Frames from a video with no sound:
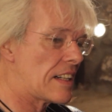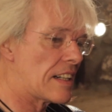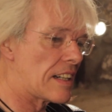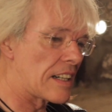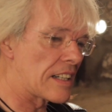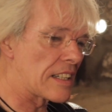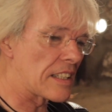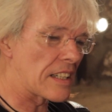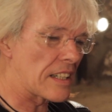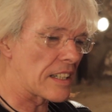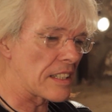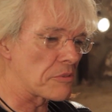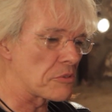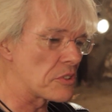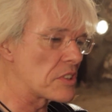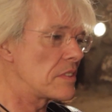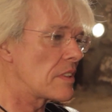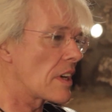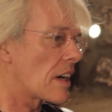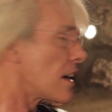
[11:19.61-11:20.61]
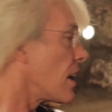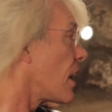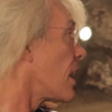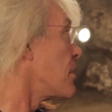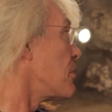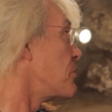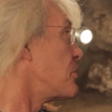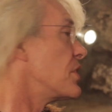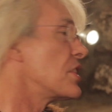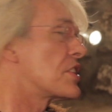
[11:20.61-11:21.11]

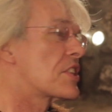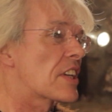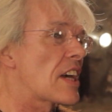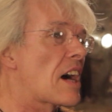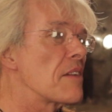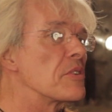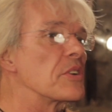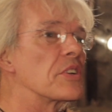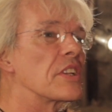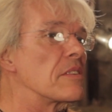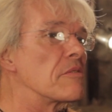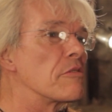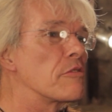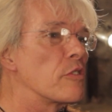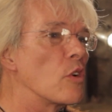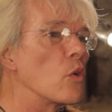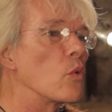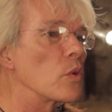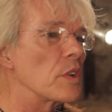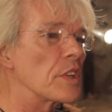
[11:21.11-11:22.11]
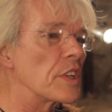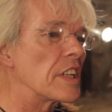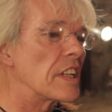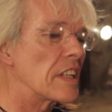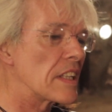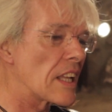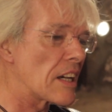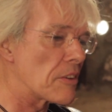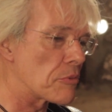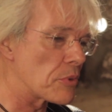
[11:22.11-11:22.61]
I've discovered and fallen in
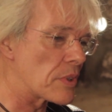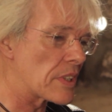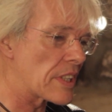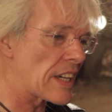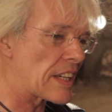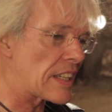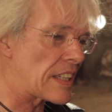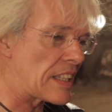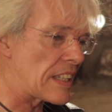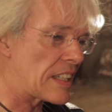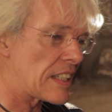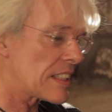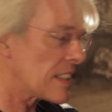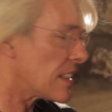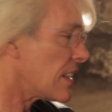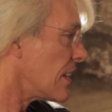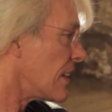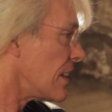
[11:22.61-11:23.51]
love with AER.